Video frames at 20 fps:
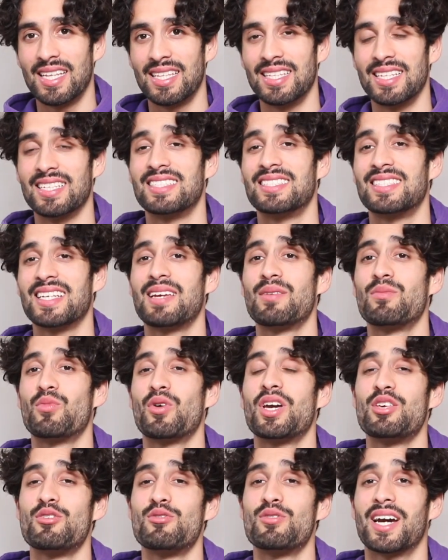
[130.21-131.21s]
the same
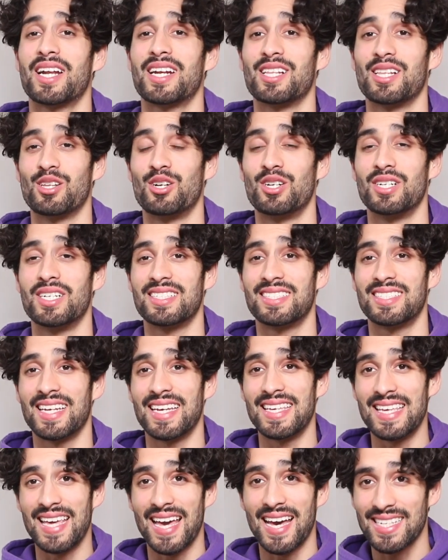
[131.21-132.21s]
way you got to learn to say
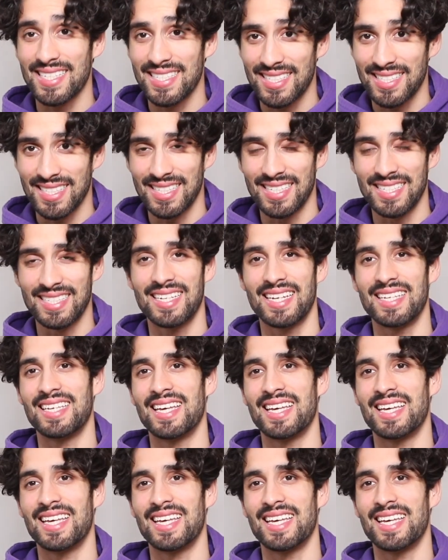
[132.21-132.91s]
yes and say